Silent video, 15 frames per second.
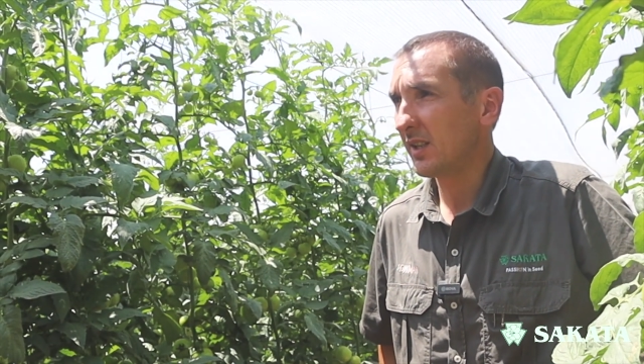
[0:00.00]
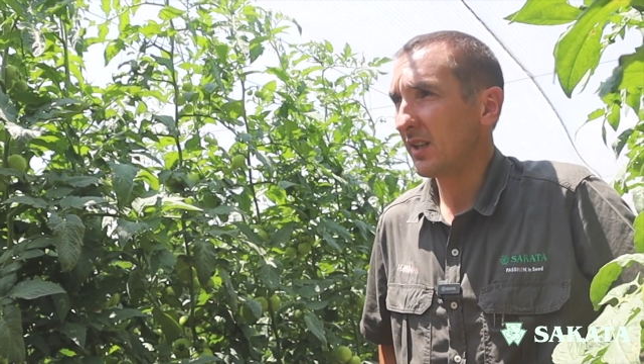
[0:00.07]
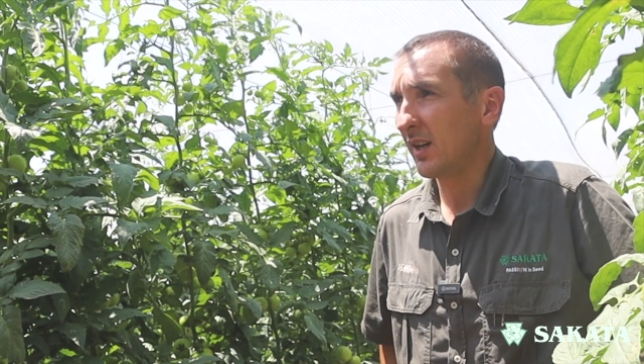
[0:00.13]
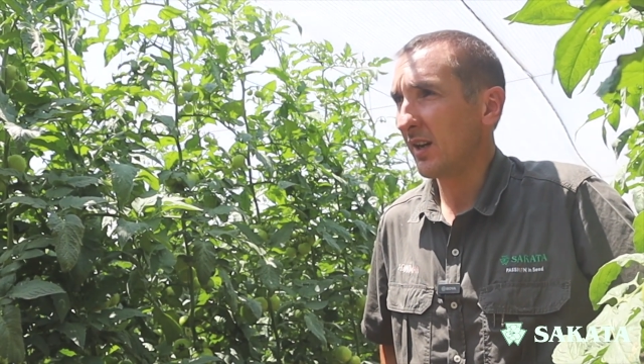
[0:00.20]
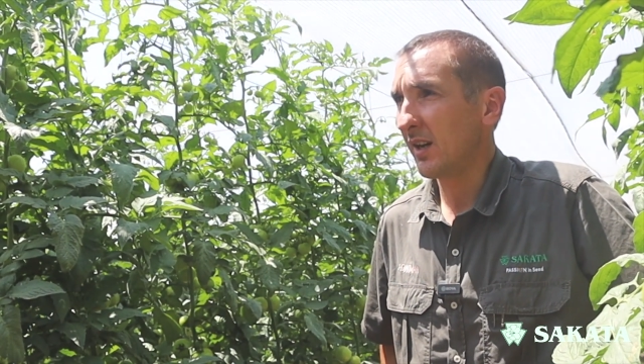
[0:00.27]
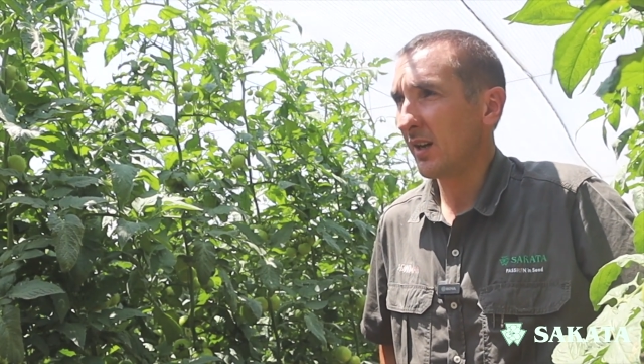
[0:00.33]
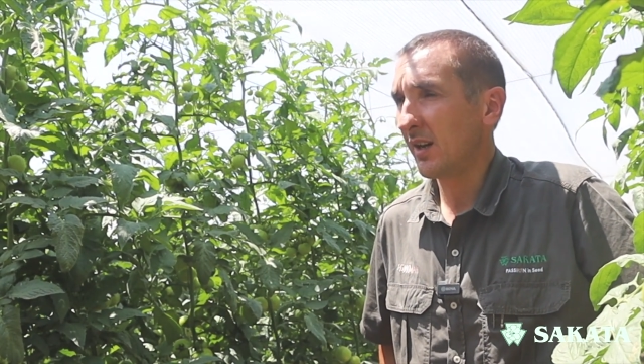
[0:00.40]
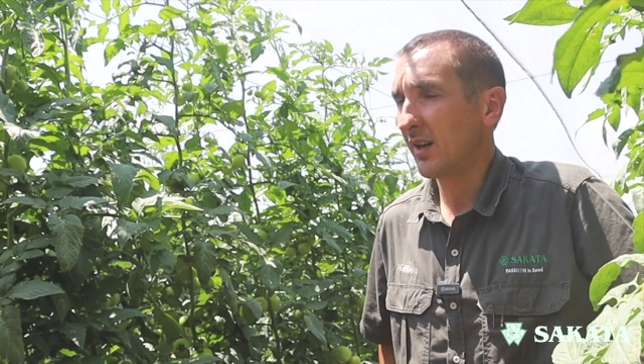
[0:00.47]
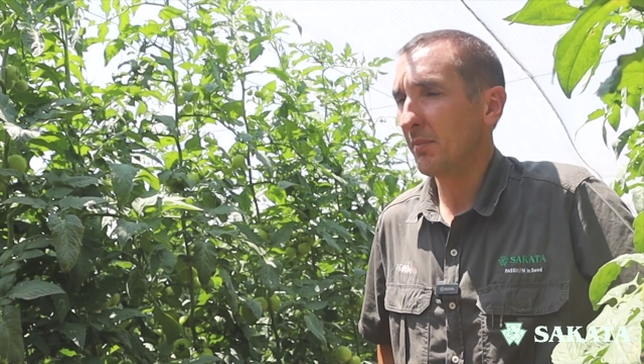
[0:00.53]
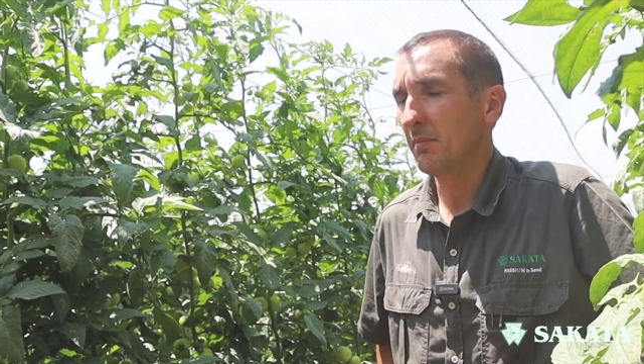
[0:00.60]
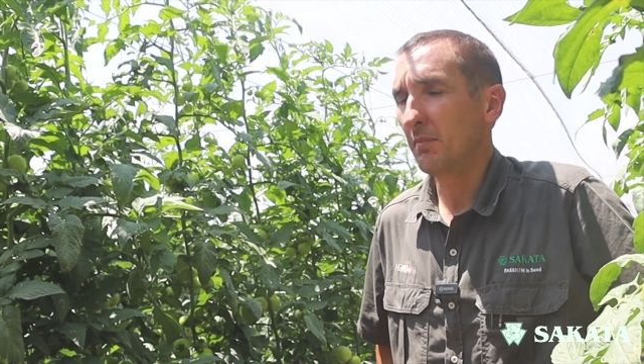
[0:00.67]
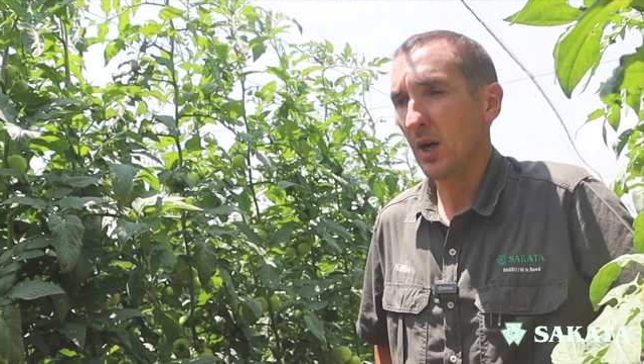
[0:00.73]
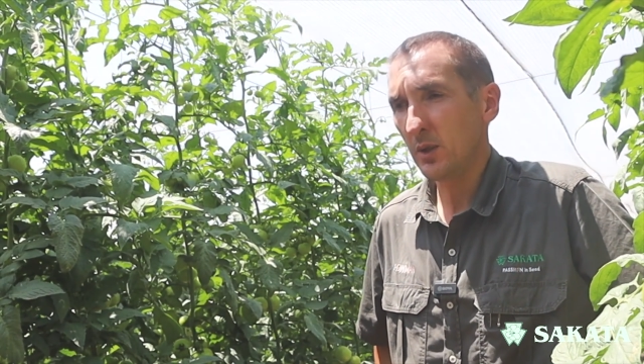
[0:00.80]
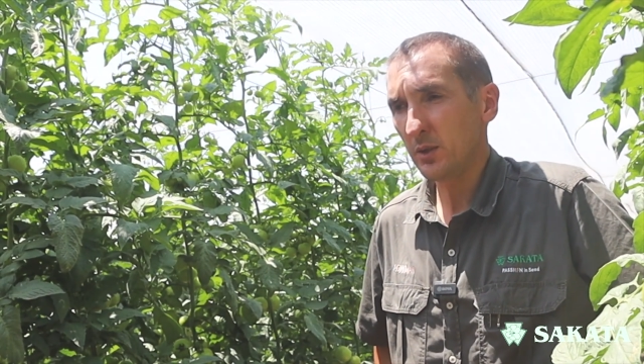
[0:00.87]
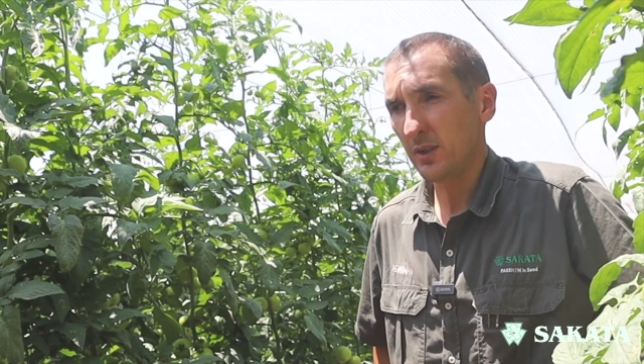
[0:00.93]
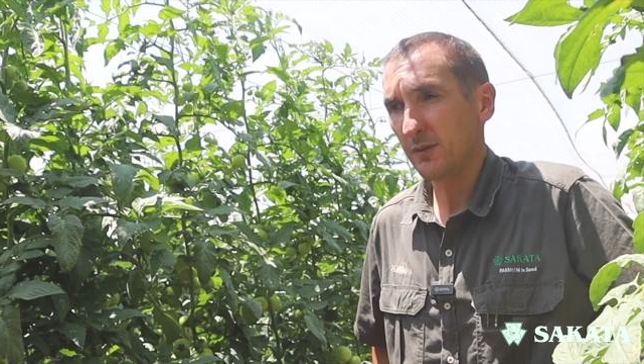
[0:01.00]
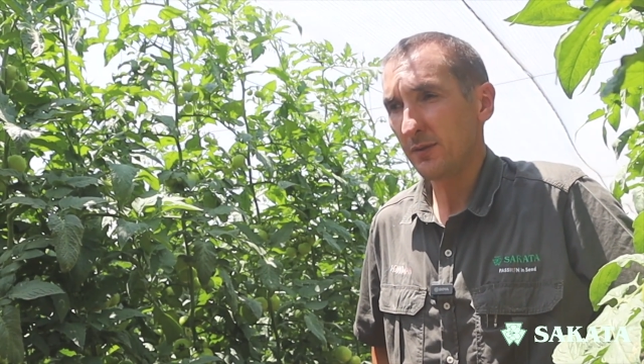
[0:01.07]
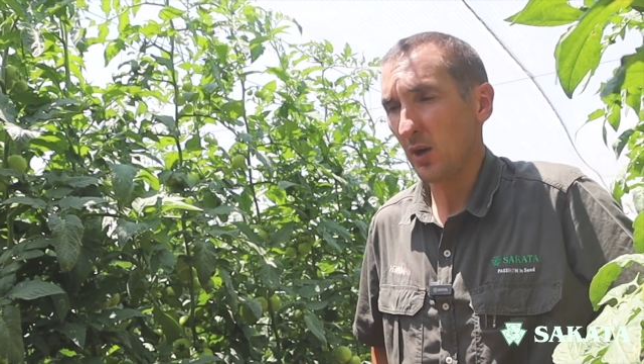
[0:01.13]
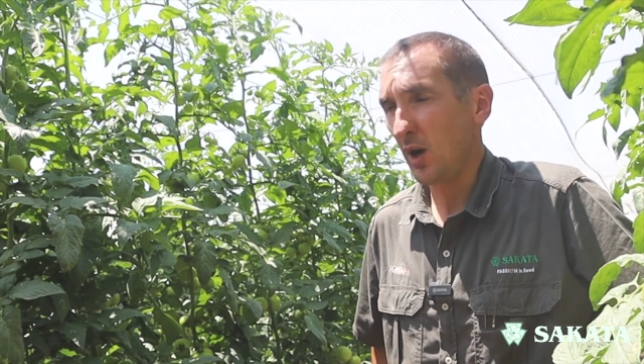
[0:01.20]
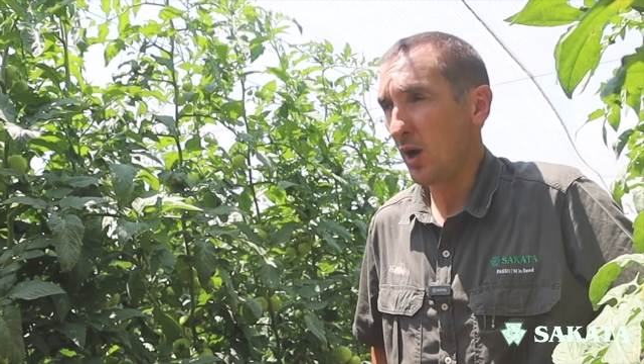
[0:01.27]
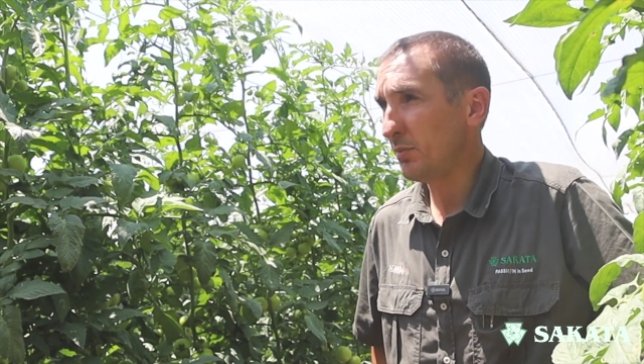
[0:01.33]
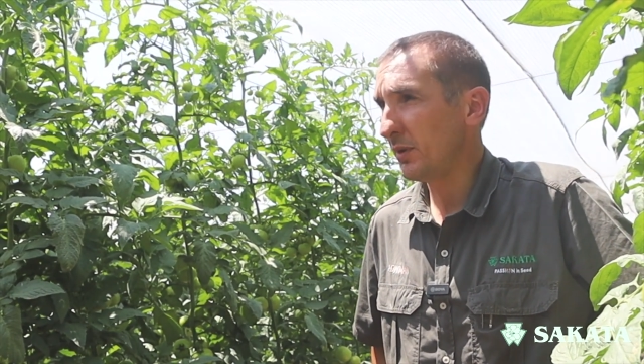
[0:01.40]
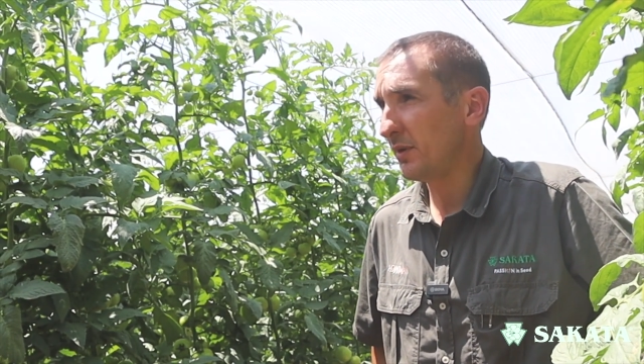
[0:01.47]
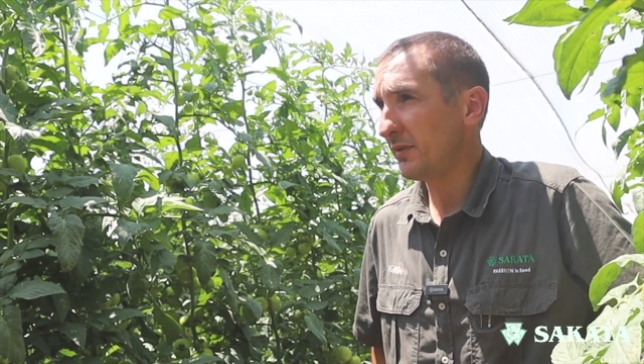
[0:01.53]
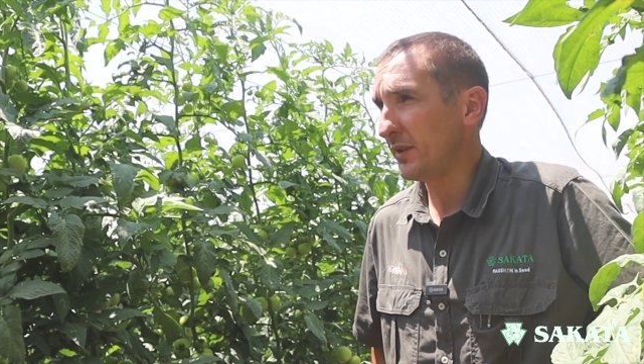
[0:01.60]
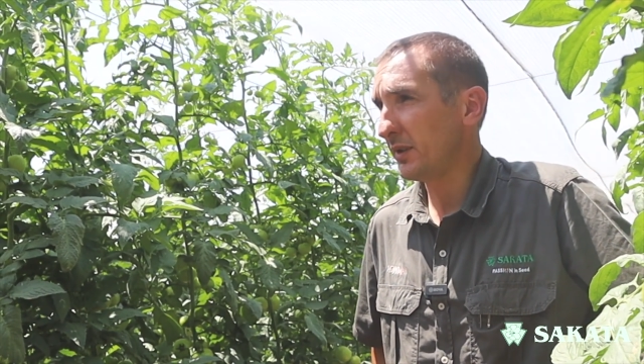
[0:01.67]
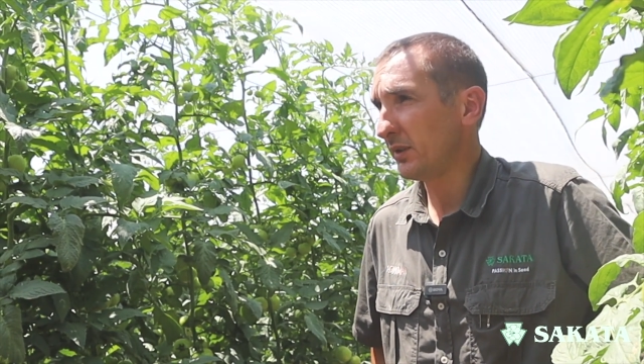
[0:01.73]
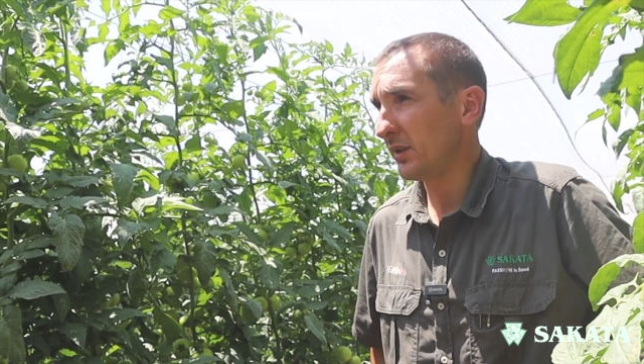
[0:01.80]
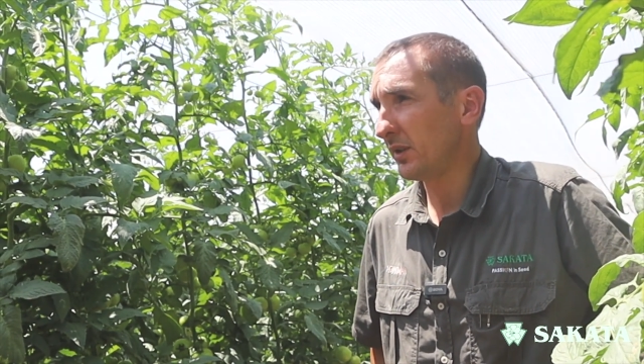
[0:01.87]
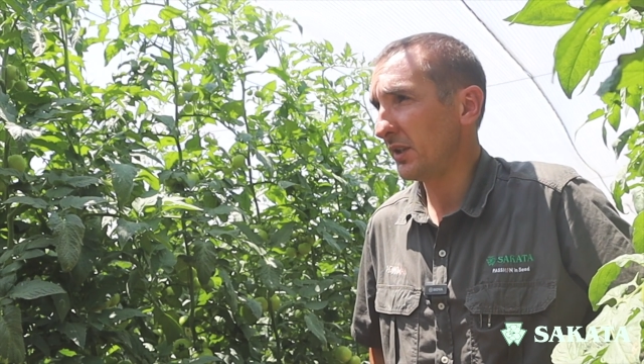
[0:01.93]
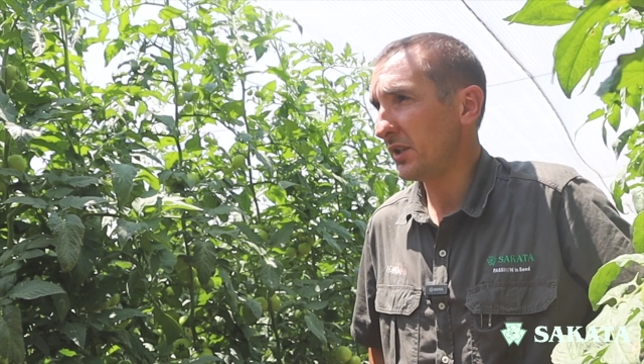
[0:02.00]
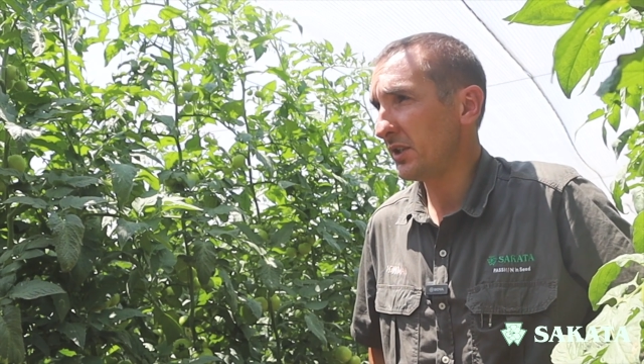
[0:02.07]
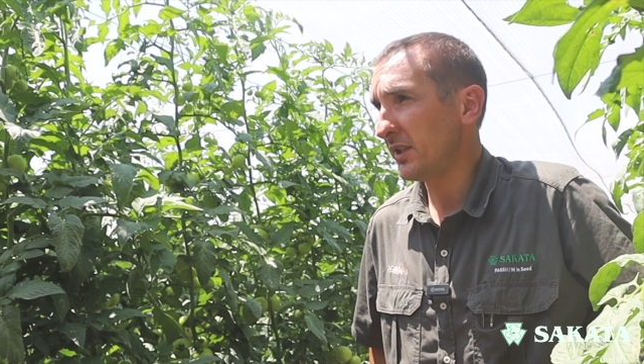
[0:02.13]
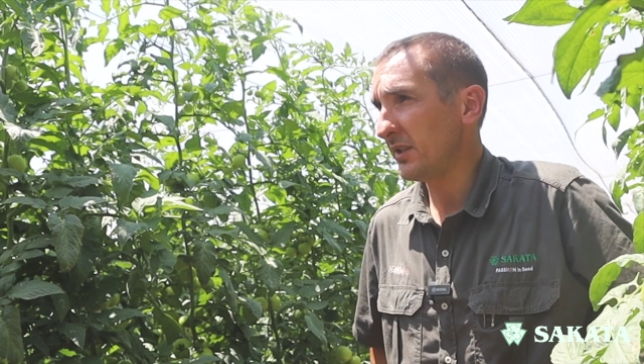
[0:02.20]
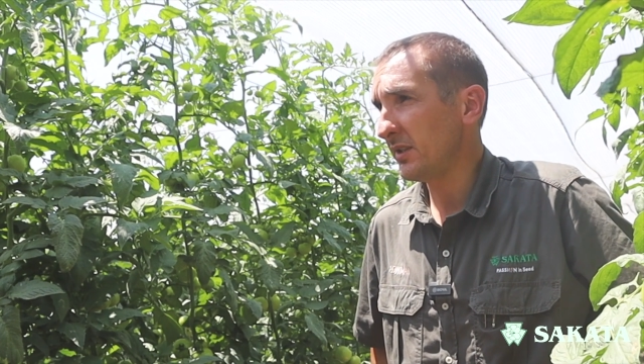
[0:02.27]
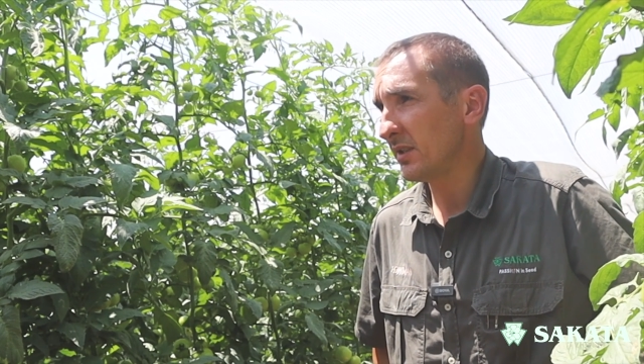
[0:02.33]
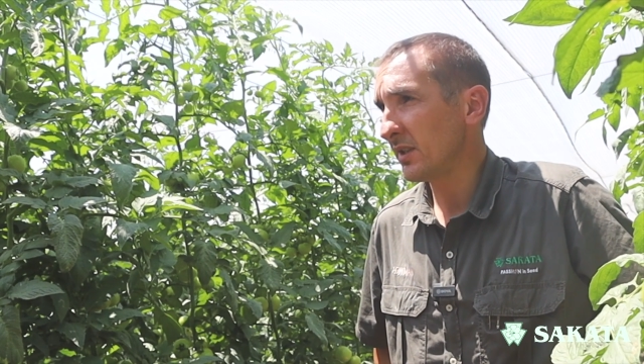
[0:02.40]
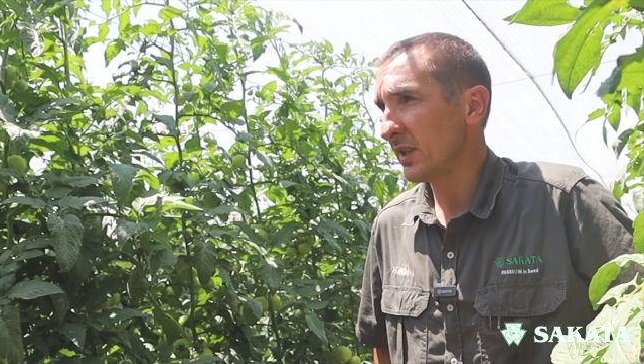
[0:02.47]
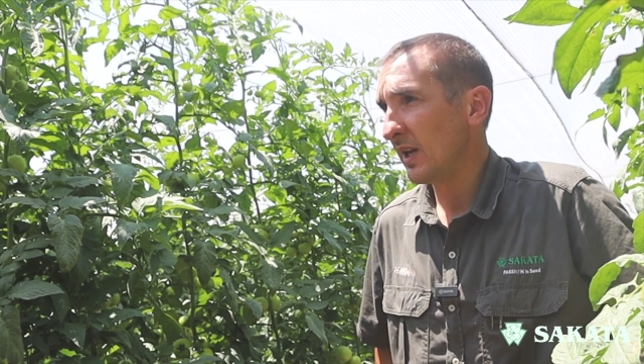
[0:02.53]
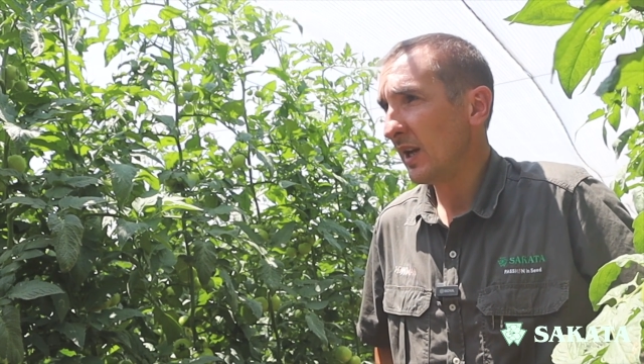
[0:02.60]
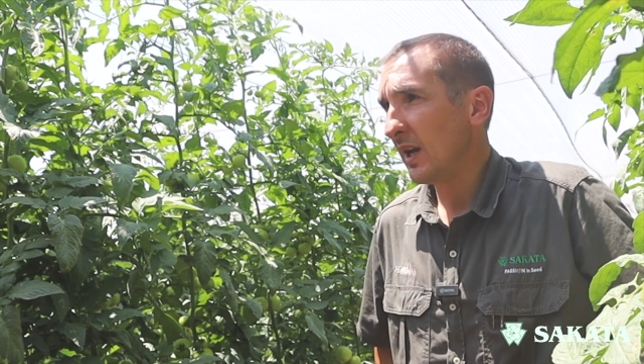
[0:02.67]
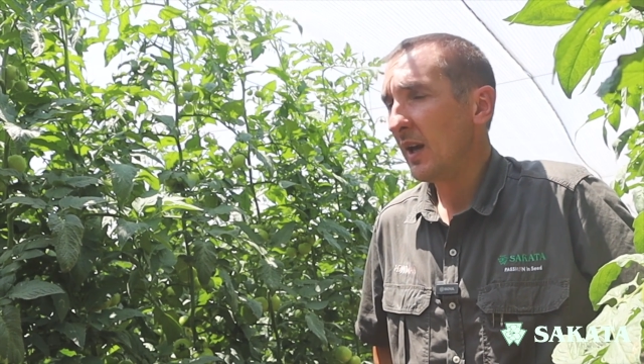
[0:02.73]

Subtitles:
mostly for open field conditions.